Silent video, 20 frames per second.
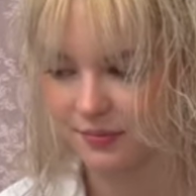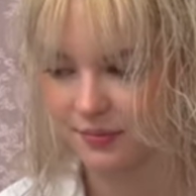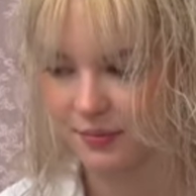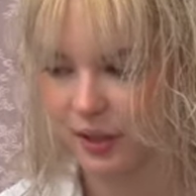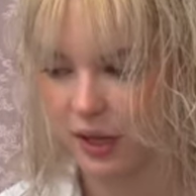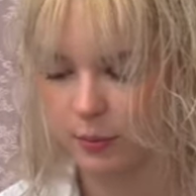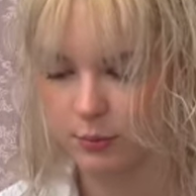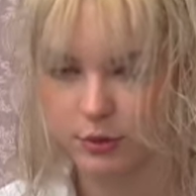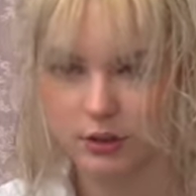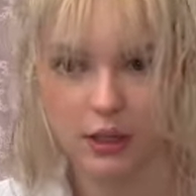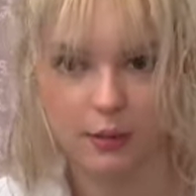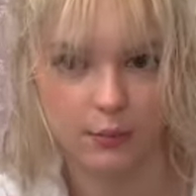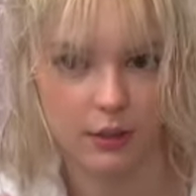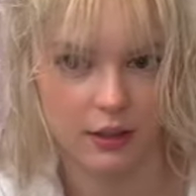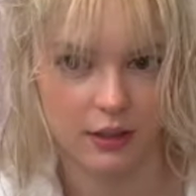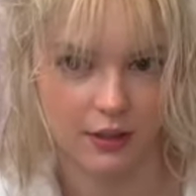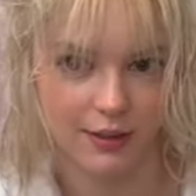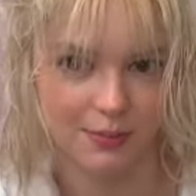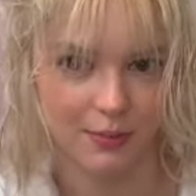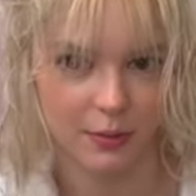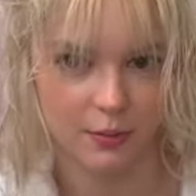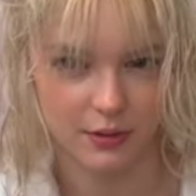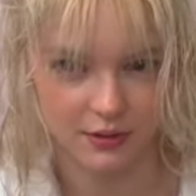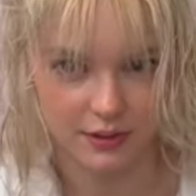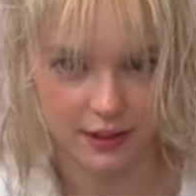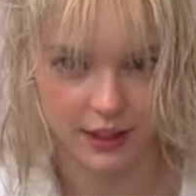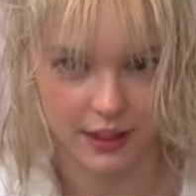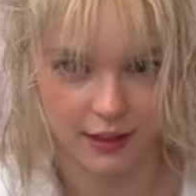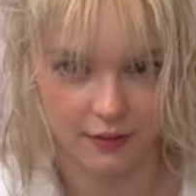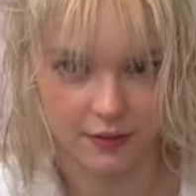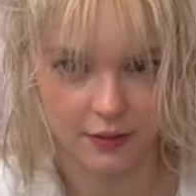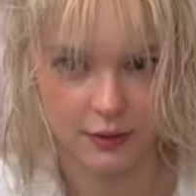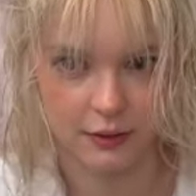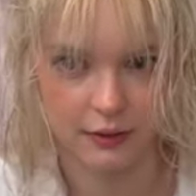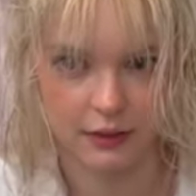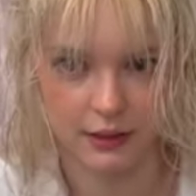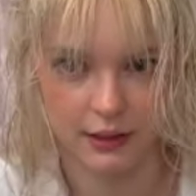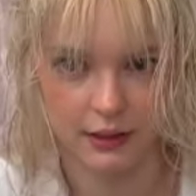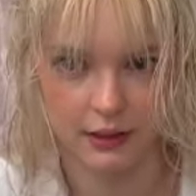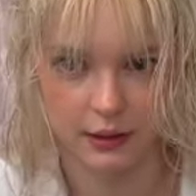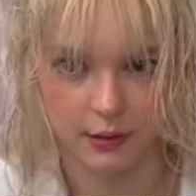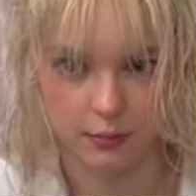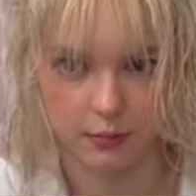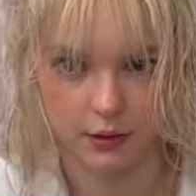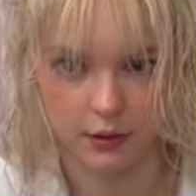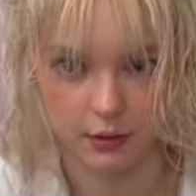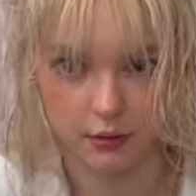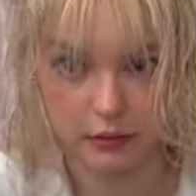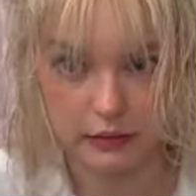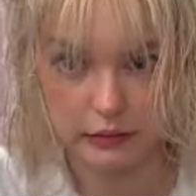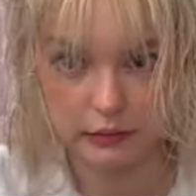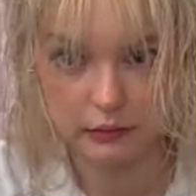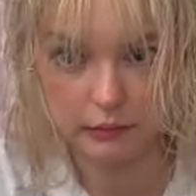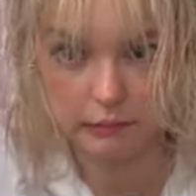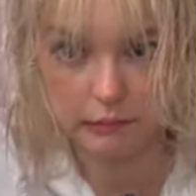gonna clip the ones I have to like keep the unit